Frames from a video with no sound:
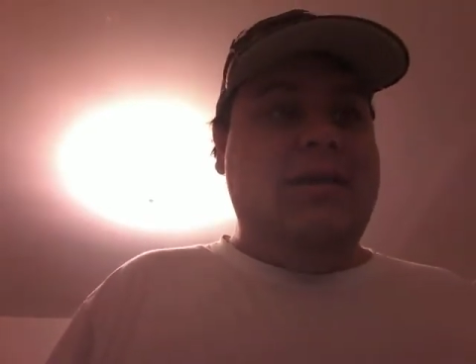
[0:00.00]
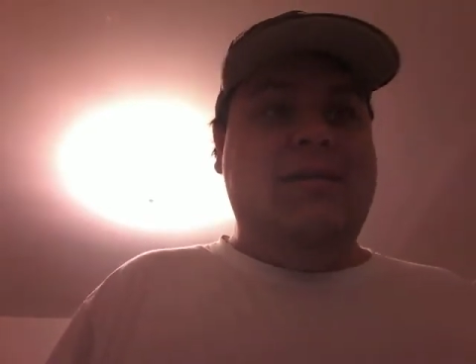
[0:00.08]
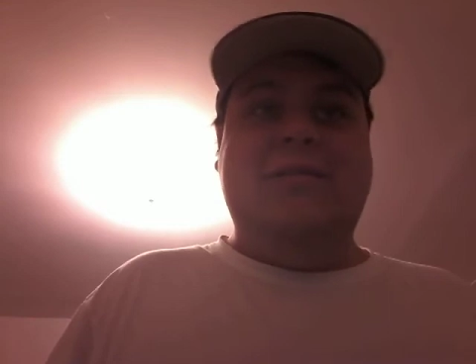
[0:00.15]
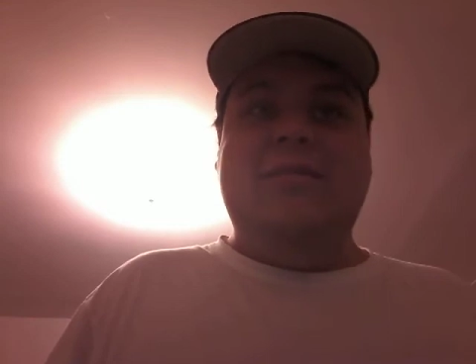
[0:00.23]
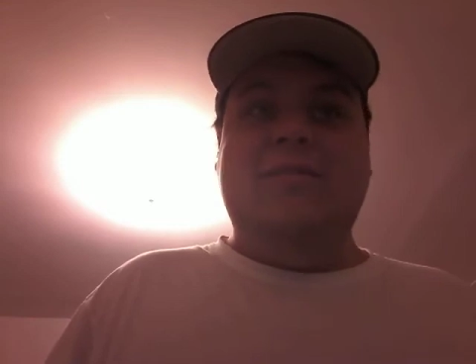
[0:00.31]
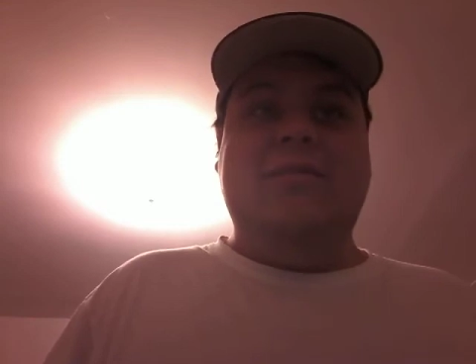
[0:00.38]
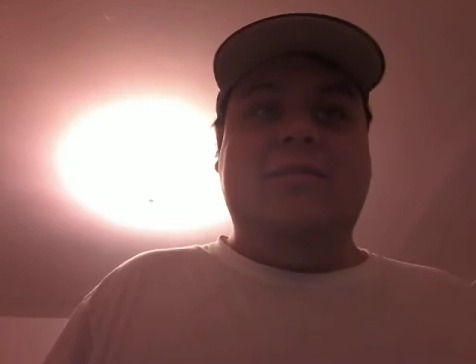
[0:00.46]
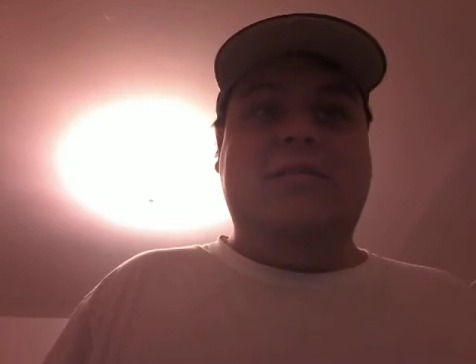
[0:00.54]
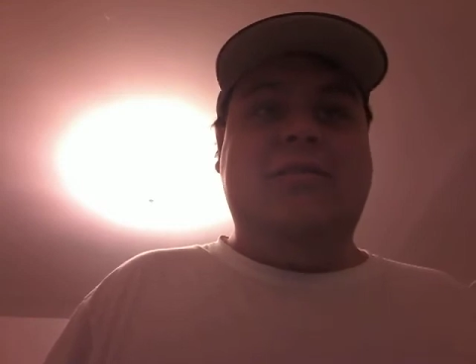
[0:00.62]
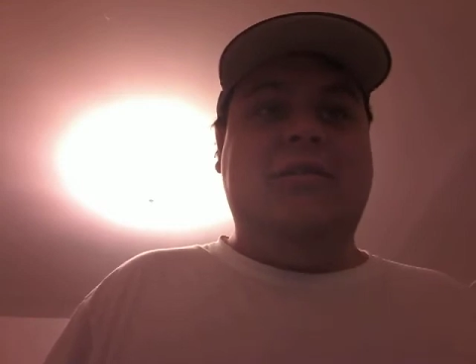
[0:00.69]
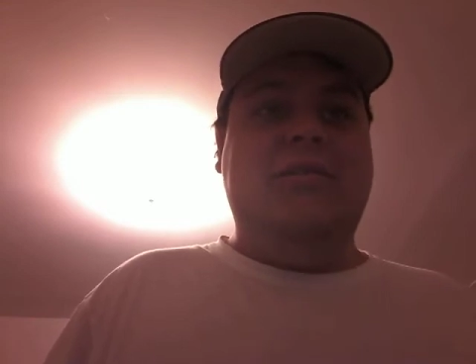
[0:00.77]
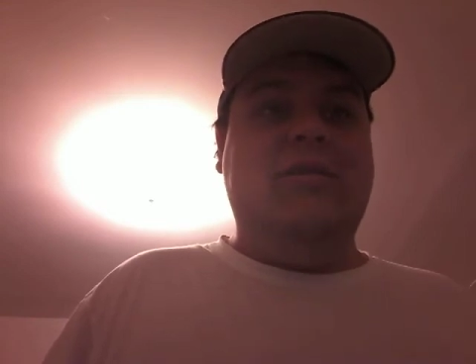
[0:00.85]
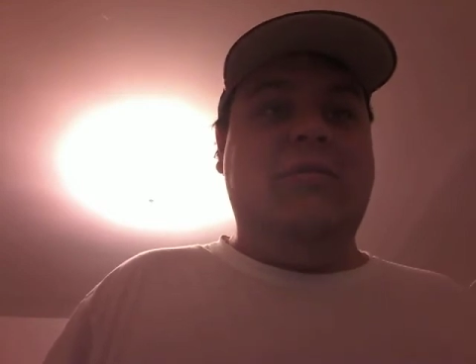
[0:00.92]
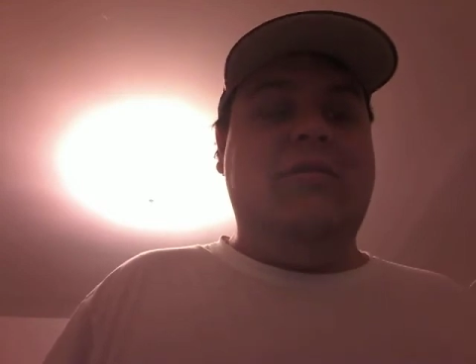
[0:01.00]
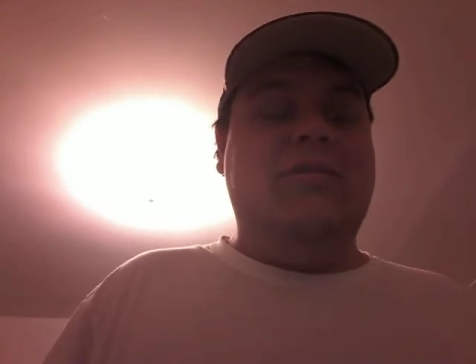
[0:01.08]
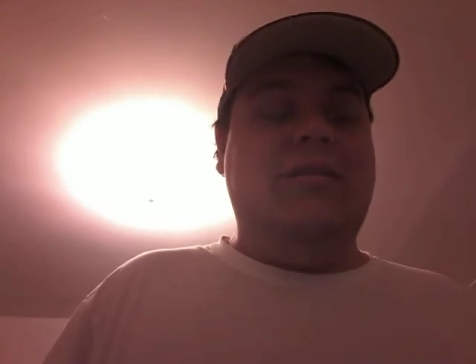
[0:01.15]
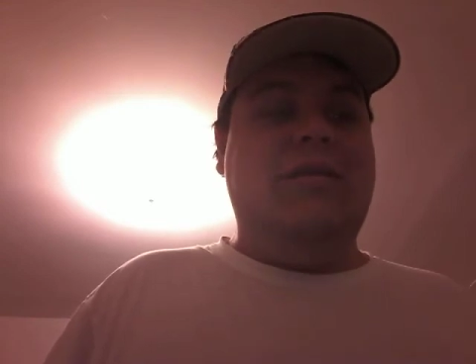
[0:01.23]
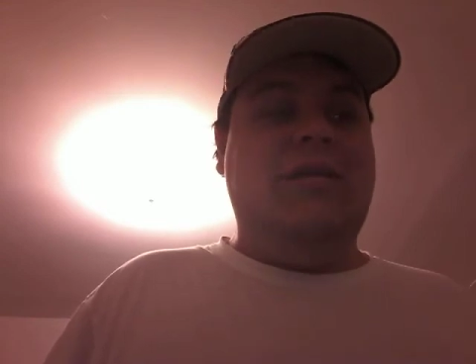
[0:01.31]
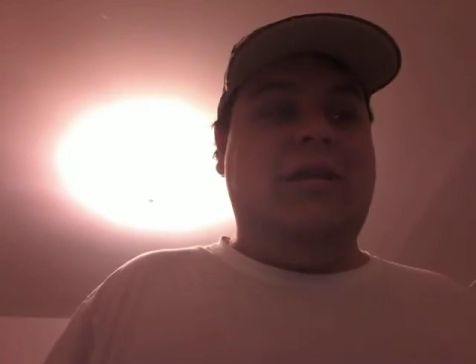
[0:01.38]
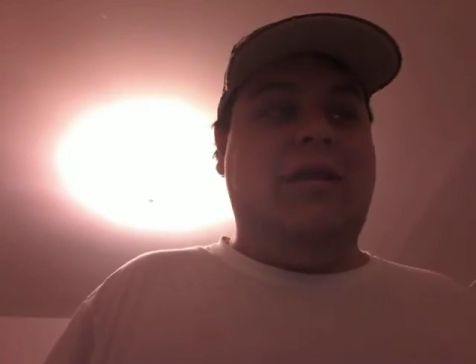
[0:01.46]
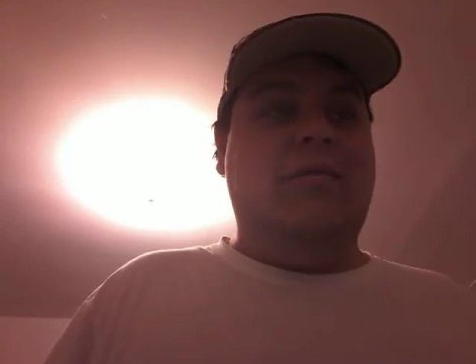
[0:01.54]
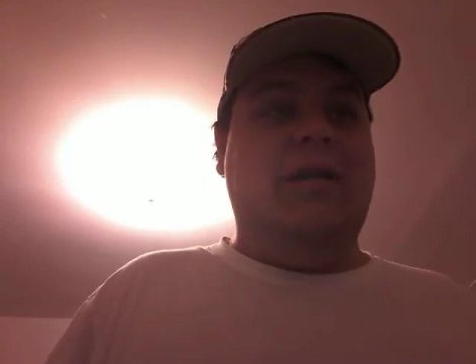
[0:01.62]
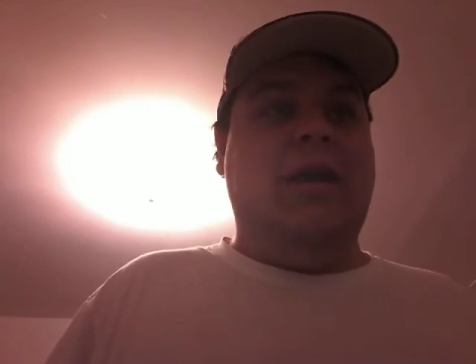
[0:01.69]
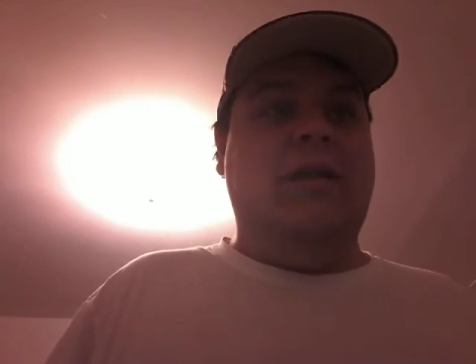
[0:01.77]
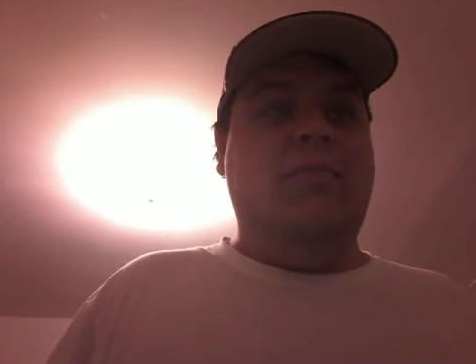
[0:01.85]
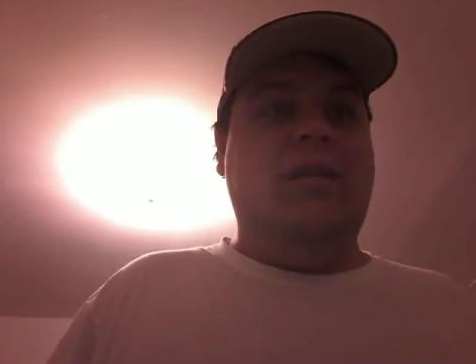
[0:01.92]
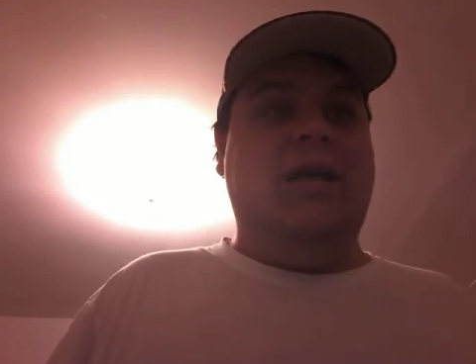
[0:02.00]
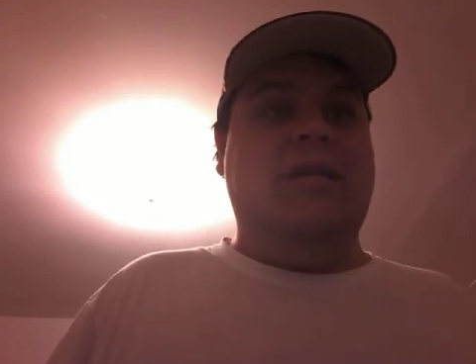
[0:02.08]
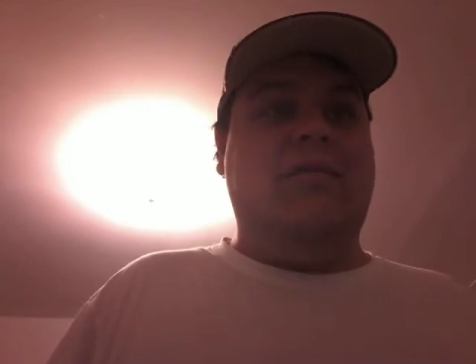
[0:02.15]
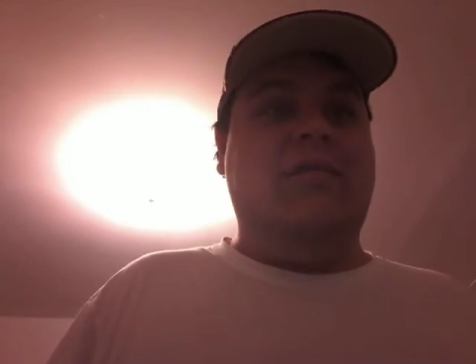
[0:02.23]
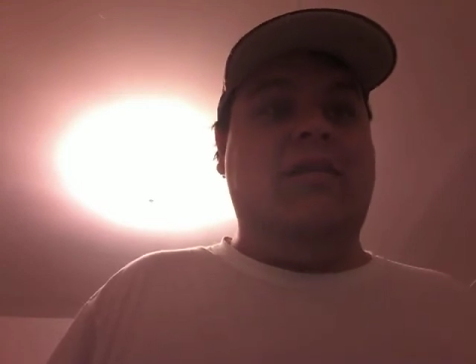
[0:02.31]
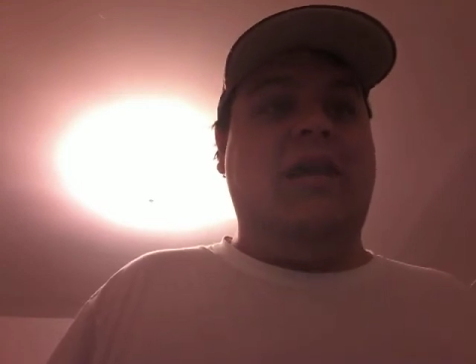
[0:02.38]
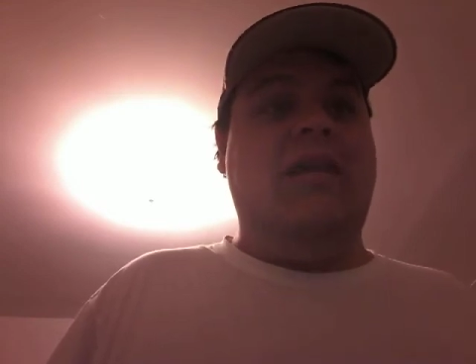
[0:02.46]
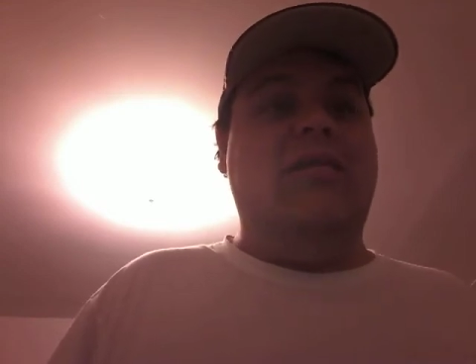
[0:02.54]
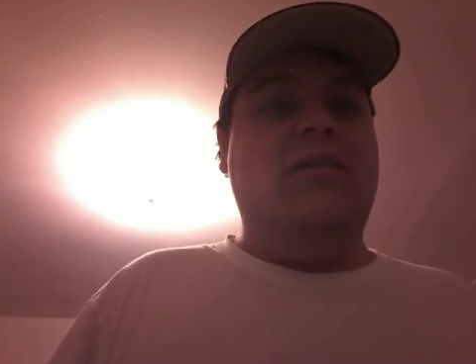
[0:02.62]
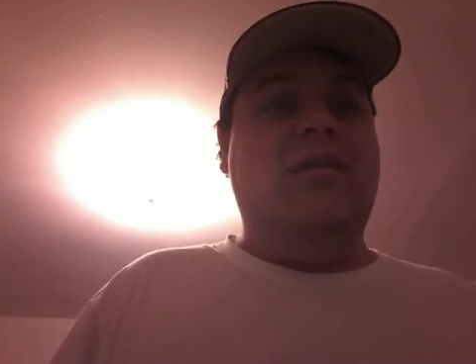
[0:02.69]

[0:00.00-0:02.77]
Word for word: show, shows up just in random places, and it's